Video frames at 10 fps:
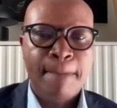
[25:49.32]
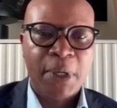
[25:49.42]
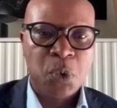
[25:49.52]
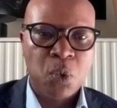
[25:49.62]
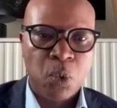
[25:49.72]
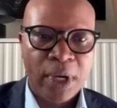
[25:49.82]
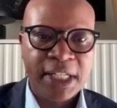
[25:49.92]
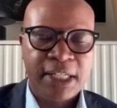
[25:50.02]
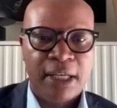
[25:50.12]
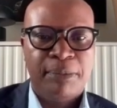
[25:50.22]
But
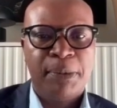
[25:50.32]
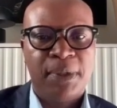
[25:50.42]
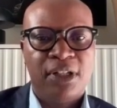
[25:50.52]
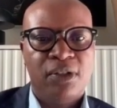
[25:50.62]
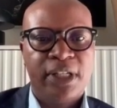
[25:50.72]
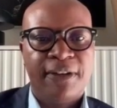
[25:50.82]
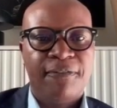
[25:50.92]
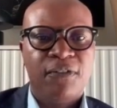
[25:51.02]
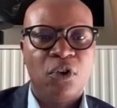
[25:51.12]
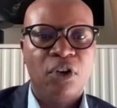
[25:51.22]
what people are looking
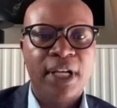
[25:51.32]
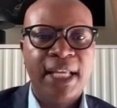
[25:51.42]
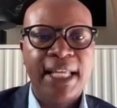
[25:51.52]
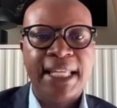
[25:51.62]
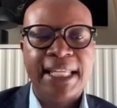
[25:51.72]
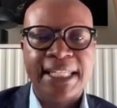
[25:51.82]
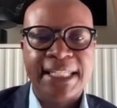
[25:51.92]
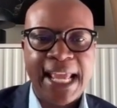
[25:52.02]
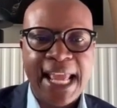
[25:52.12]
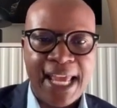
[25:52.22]
for is
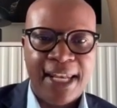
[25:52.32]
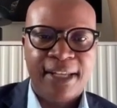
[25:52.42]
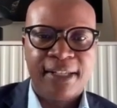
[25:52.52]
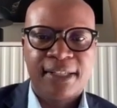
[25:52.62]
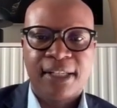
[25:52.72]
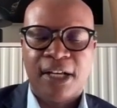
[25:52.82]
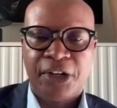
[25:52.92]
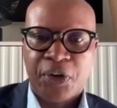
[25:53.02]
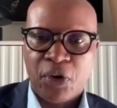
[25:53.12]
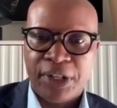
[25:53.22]
the earnings
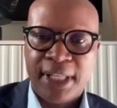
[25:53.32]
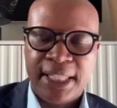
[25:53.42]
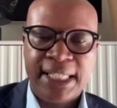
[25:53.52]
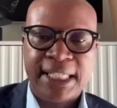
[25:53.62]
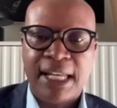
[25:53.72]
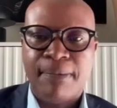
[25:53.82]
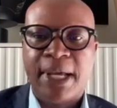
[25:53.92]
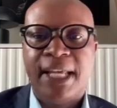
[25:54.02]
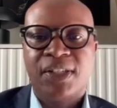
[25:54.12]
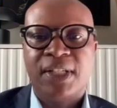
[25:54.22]
growth. This number
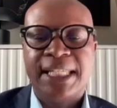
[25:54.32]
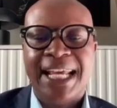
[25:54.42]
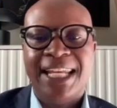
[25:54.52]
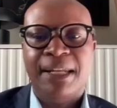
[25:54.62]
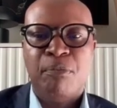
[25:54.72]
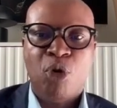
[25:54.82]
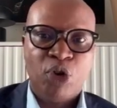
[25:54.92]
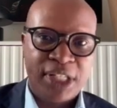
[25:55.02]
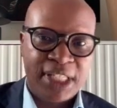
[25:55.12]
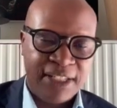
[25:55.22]
has to turn
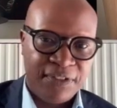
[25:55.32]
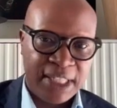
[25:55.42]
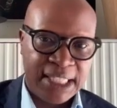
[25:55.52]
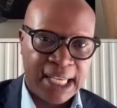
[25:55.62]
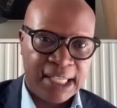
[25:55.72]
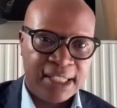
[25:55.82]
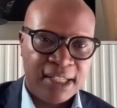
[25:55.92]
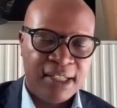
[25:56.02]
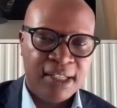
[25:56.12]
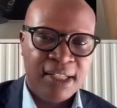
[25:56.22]
positive for the
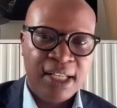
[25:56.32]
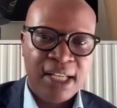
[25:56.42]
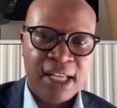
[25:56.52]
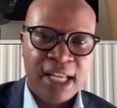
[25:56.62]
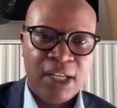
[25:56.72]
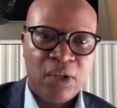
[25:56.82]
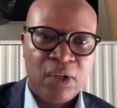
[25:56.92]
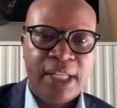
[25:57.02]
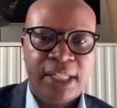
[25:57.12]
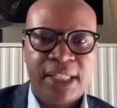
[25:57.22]
sector. And
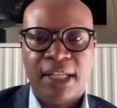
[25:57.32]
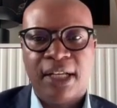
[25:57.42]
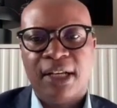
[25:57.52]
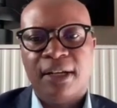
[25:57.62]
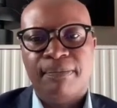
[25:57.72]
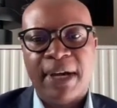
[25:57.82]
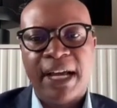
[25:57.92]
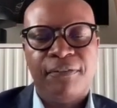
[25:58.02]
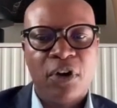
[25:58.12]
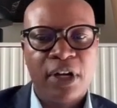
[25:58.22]
looking at my
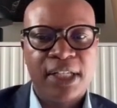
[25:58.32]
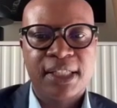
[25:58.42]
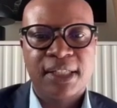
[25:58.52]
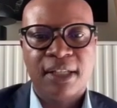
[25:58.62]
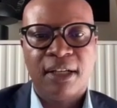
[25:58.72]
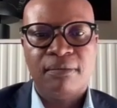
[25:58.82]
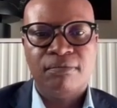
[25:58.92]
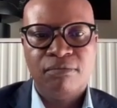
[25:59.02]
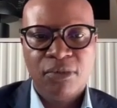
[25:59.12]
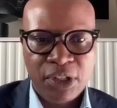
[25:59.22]
forecast,
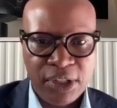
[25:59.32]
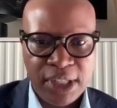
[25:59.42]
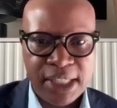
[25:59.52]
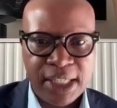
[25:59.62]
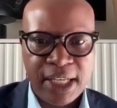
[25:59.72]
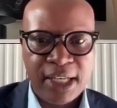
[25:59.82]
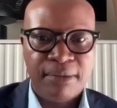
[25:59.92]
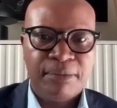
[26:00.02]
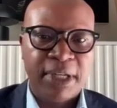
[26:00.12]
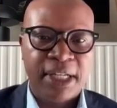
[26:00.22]
this year,
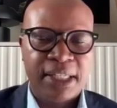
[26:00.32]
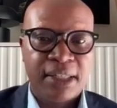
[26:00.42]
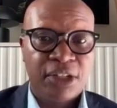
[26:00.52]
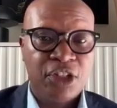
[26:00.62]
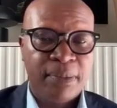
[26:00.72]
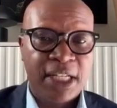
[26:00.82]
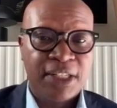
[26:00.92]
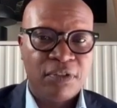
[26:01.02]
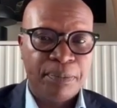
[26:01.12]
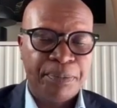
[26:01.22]
-3 to
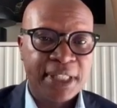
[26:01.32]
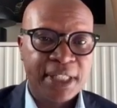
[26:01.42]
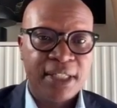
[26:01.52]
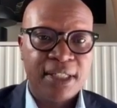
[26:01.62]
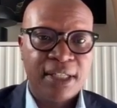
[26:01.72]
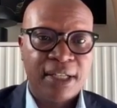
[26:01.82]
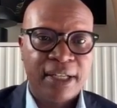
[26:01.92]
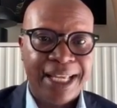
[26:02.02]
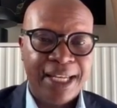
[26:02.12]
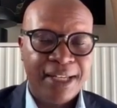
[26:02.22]
-4%
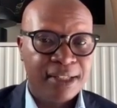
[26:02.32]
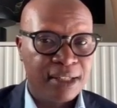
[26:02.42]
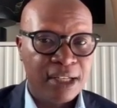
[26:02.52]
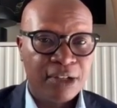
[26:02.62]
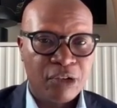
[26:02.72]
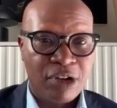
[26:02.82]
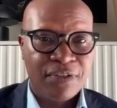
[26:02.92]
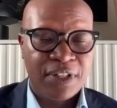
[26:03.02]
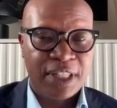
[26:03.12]
earnings growth for the